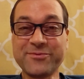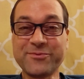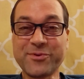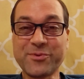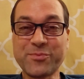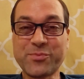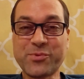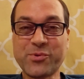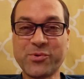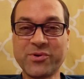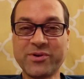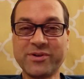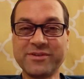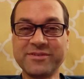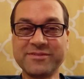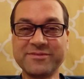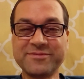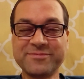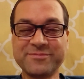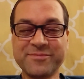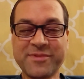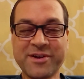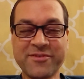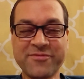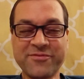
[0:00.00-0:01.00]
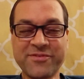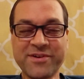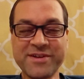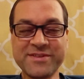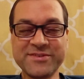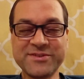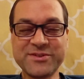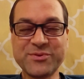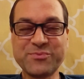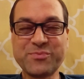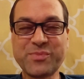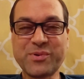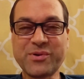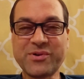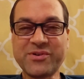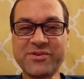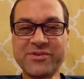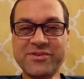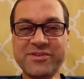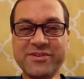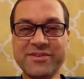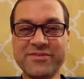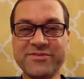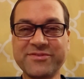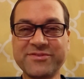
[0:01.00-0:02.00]
report. My friends at Pearl
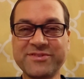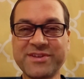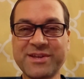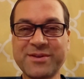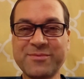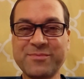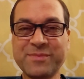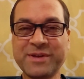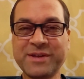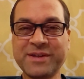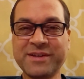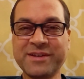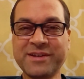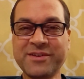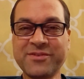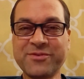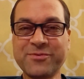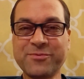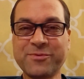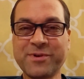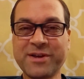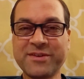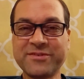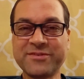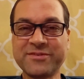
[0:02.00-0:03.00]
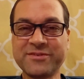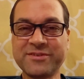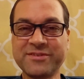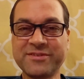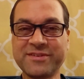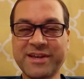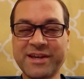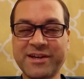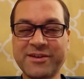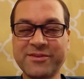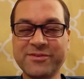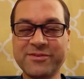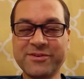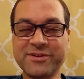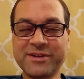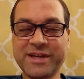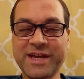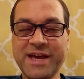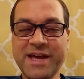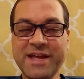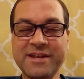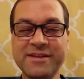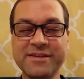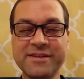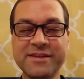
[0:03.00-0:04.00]
have sent me another razor to take a look at.